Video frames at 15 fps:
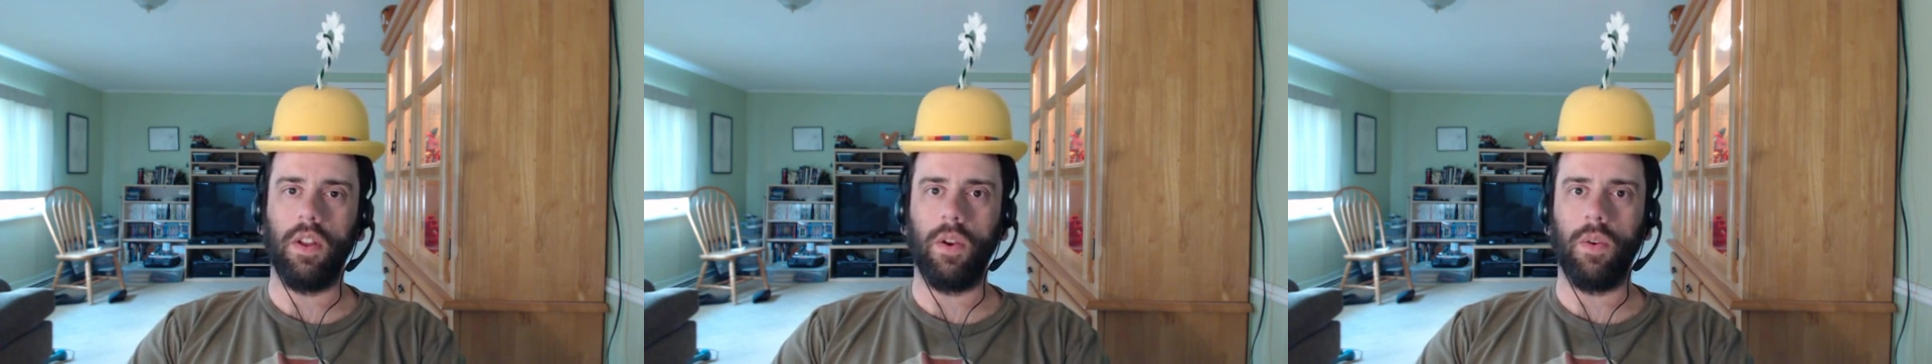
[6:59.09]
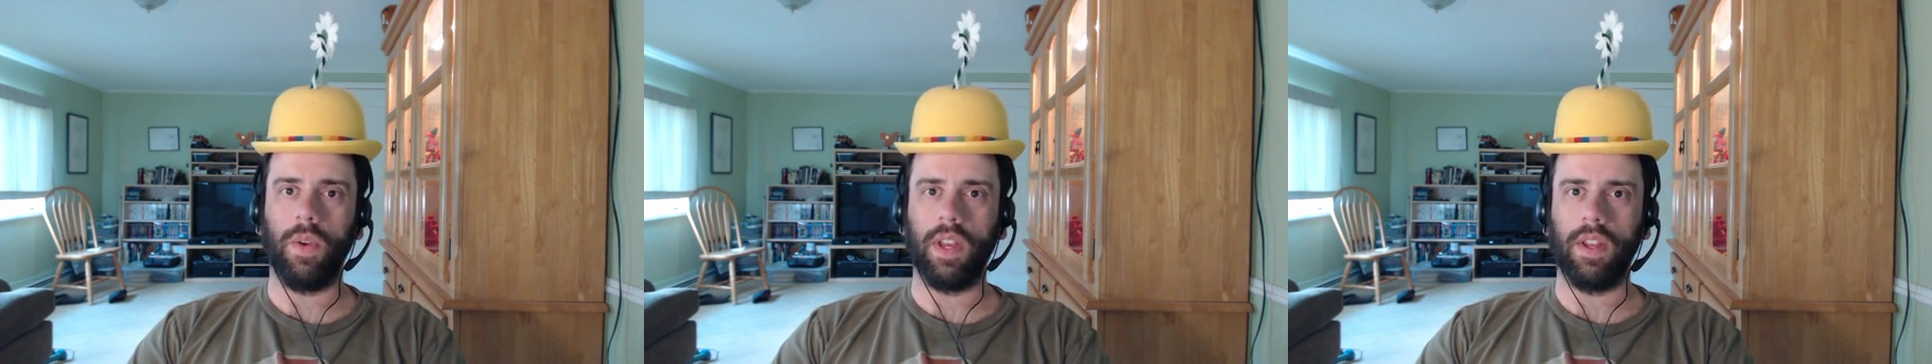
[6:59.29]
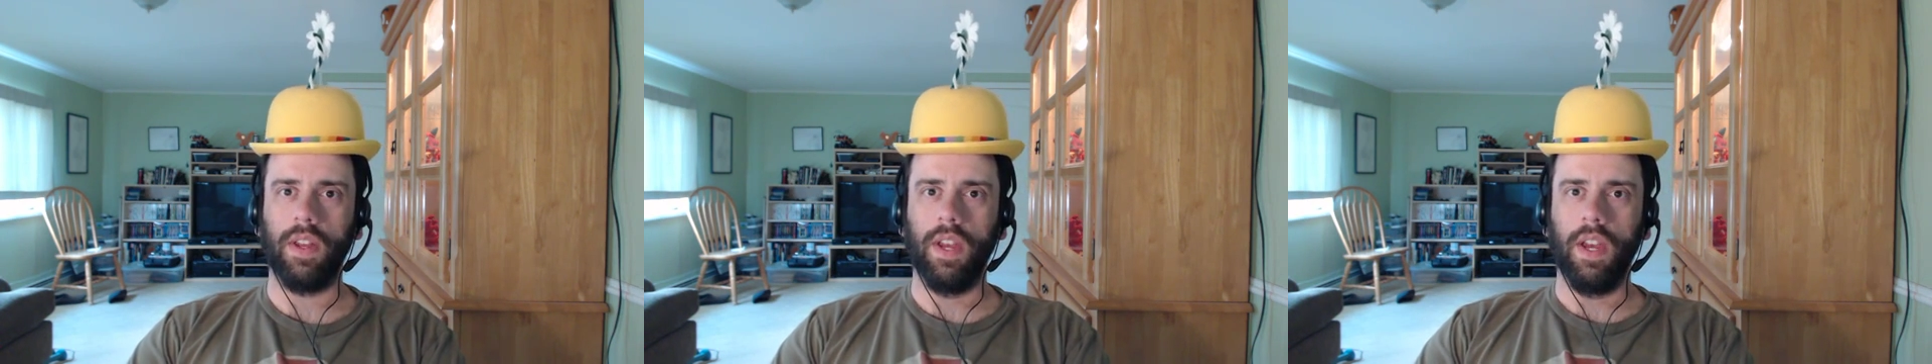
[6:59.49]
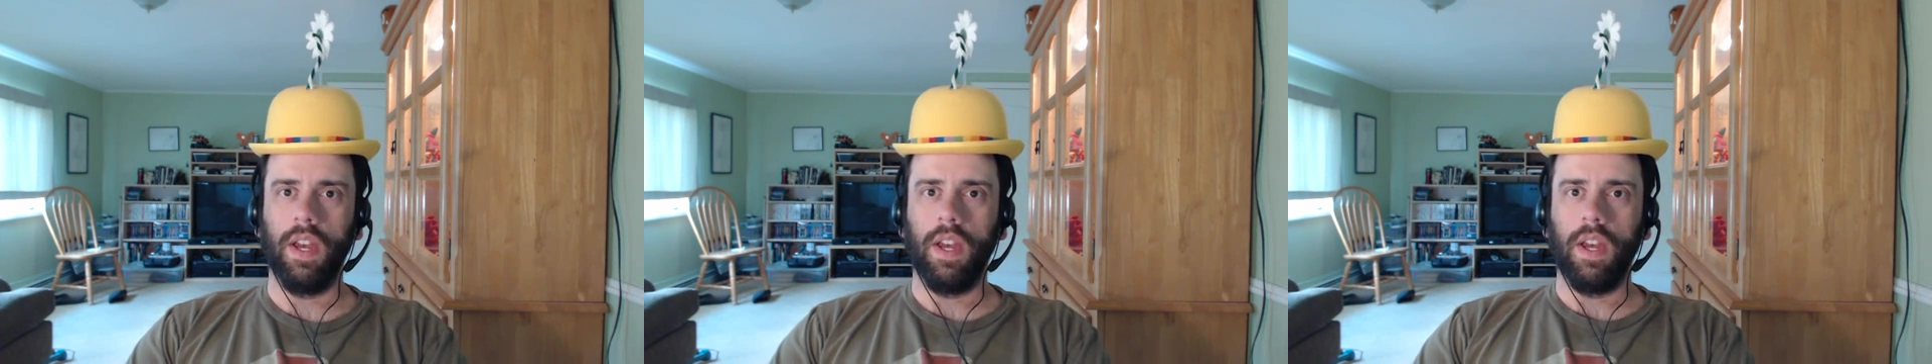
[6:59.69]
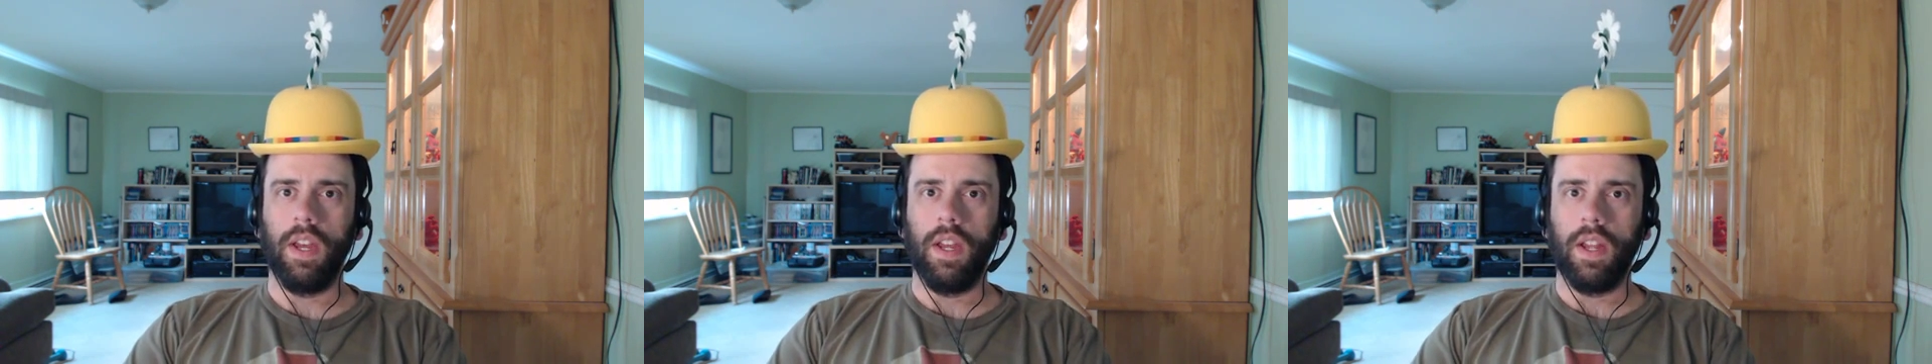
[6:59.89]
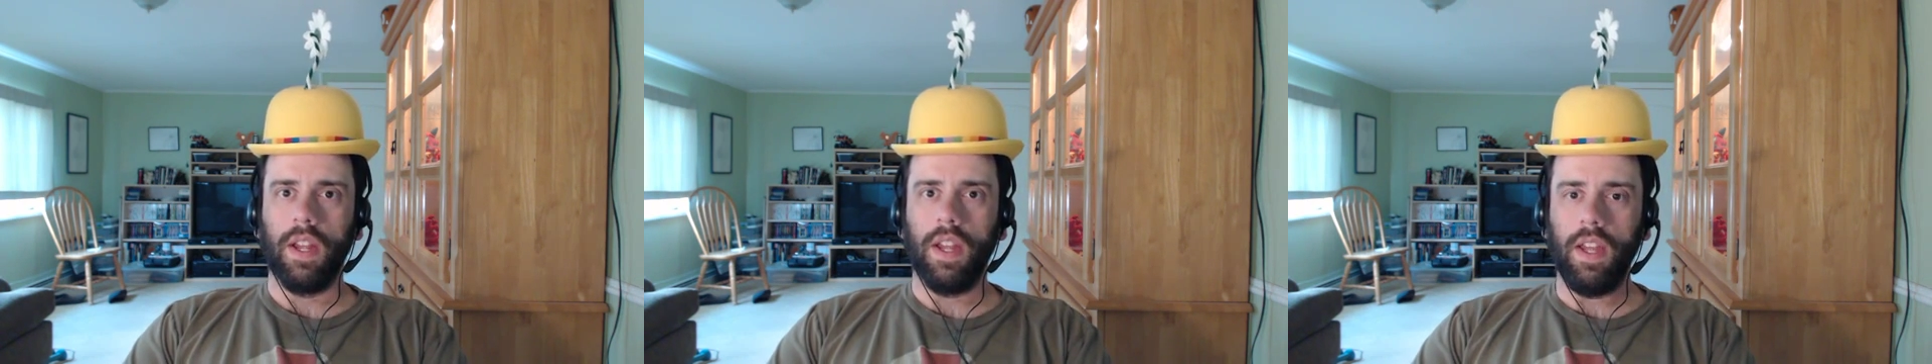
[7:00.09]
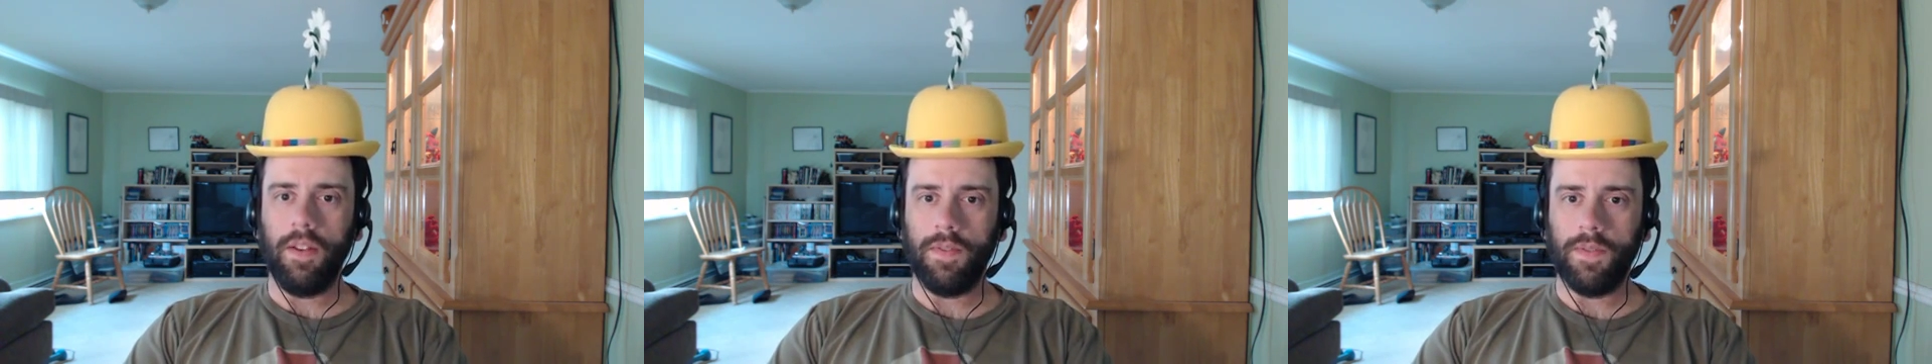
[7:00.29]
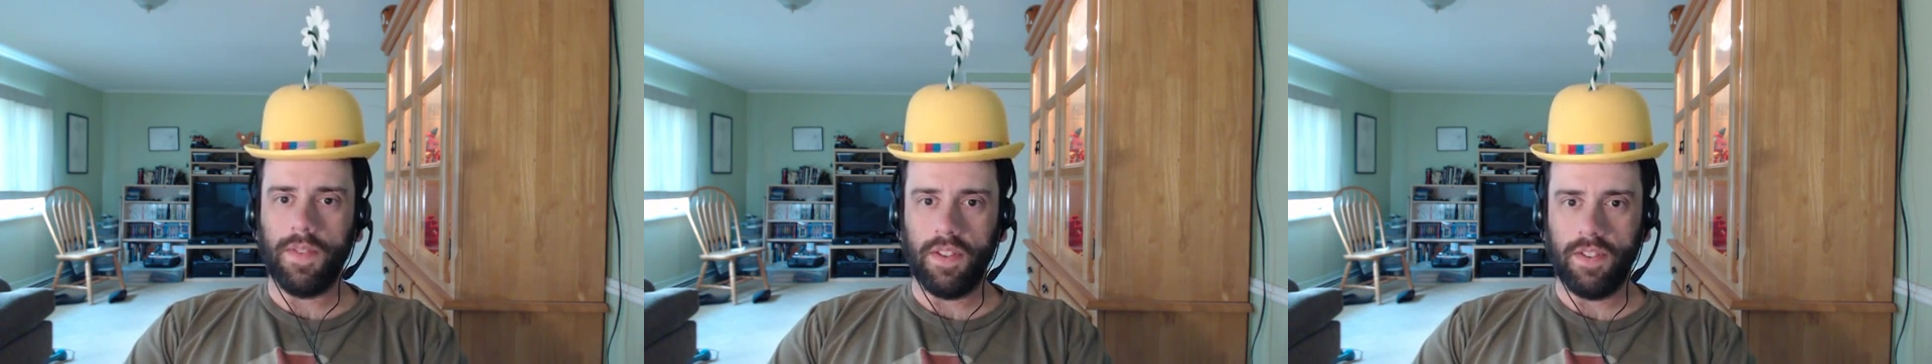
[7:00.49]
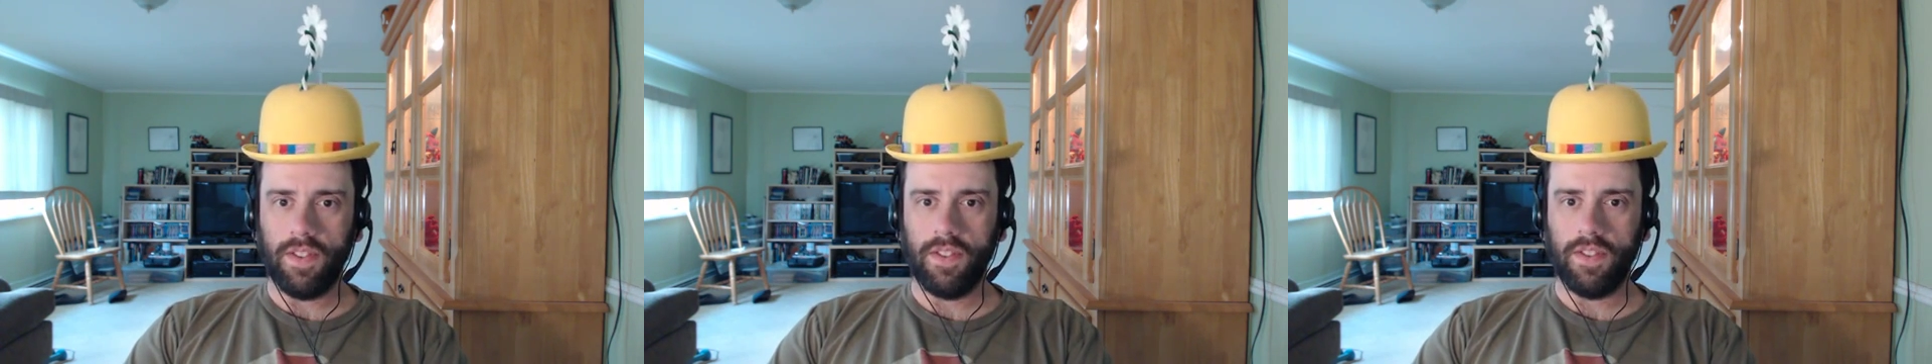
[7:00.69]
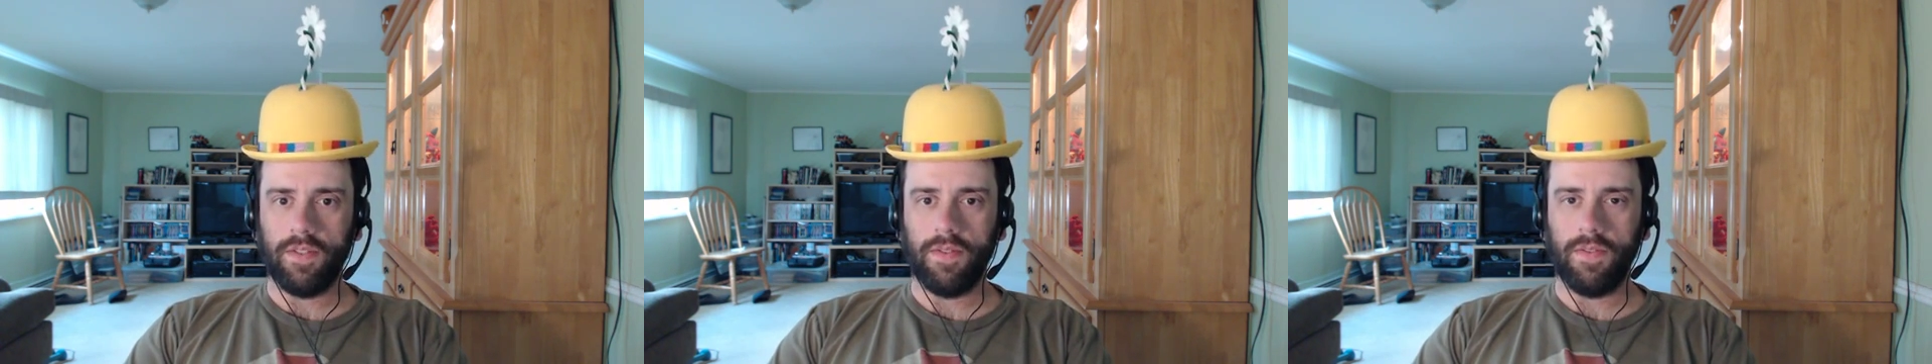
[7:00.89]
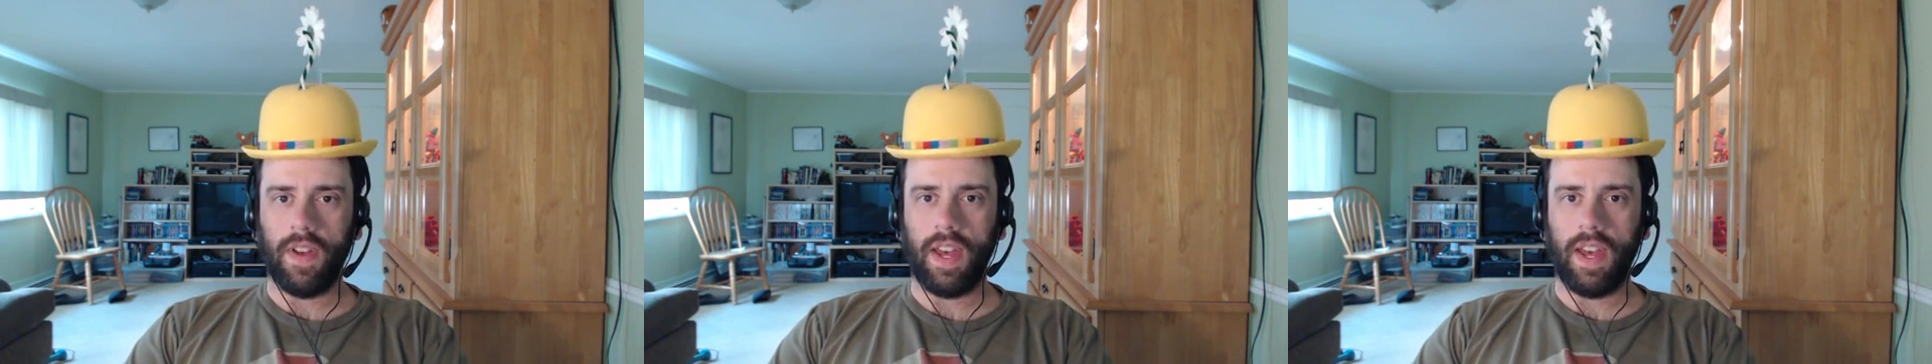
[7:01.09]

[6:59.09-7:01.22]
knowing if this is in